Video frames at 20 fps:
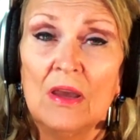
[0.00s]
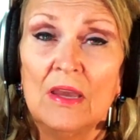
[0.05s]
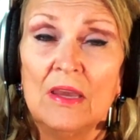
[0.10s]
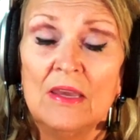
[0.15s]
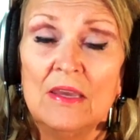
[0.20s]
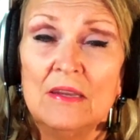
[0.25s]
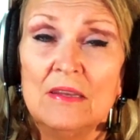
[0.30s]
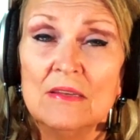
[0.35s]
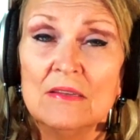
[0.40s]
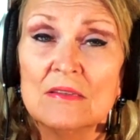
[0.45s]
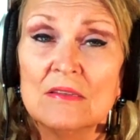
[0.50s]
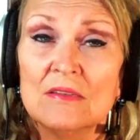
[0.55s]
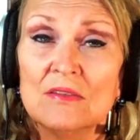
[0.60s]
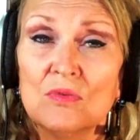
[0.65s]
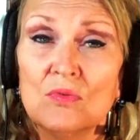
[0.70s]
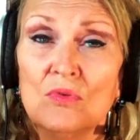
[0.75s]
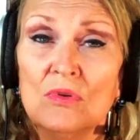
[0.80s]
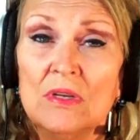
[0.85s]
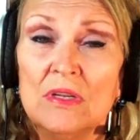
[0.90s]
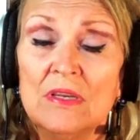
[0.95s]
it is the
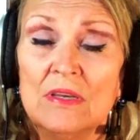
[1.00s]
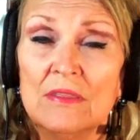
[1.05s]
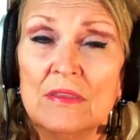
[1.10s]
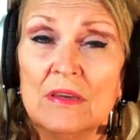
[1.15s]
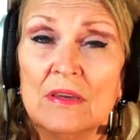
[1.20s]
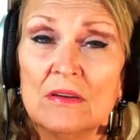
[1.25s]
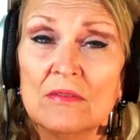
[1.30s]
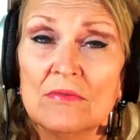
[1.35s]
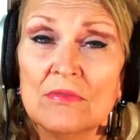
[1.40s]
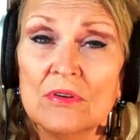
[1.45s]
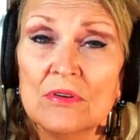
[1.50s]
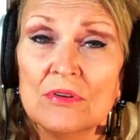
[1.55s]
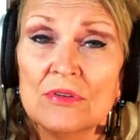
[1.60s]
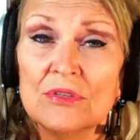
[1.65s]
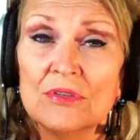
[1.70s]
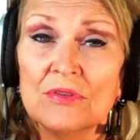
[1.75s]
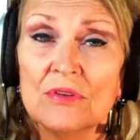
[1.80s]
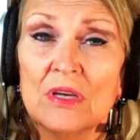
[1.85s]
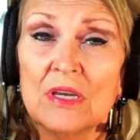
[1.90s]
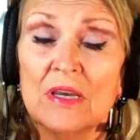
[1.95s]
20th
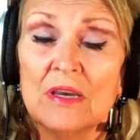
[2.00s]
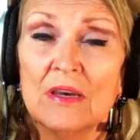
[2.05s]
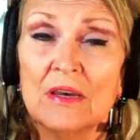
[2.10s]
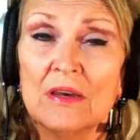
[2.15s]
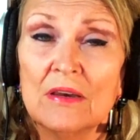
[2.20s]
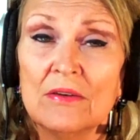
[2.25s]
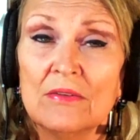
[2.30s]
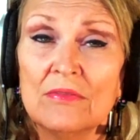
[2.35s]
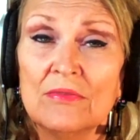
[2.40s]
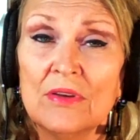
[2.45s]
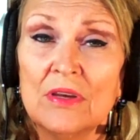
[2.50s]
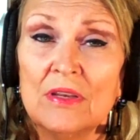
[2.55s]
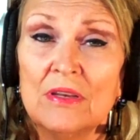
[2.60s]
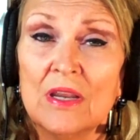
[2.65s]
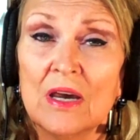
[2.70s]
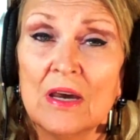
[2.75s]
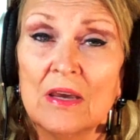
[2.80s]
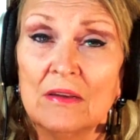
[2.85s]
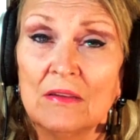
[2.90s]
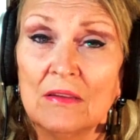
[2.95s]
anniversary of
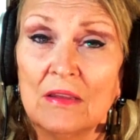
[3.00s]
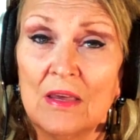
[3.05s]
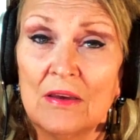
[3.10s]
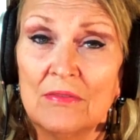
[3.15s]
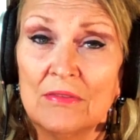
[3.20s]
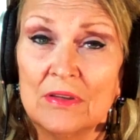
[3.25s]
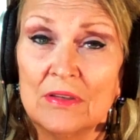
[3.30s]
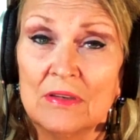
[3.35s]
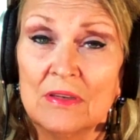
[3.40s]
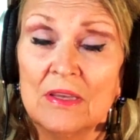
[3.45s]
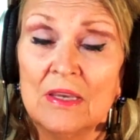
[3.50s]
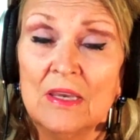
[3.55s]
9/11.